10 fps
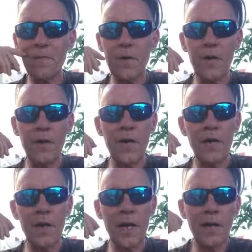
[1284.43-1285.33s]
And
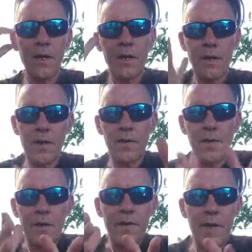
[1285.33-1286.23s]
they're
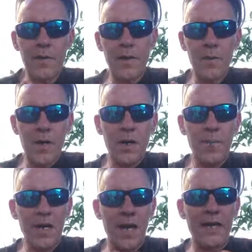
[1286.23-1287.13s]
they work them
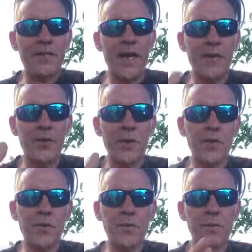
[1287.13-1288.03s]
in like
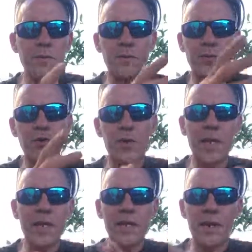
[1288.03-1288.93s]
Tetris, just
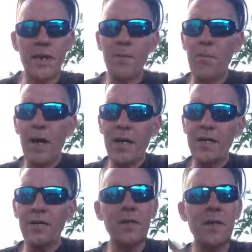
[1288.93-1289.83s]
trying to get all the
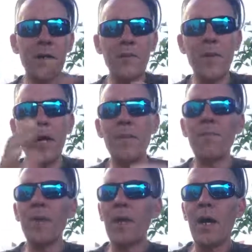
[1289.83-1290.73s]
bodies in there,
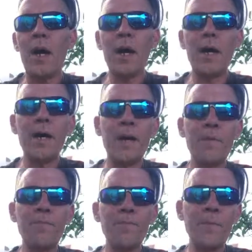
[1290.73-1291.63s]
man.
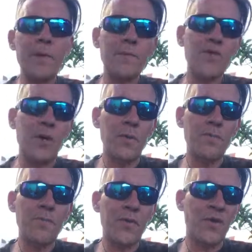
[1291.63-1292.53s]
So
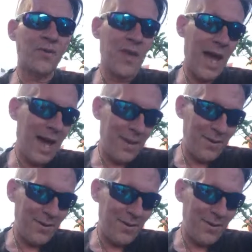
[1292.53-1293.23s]
there's that.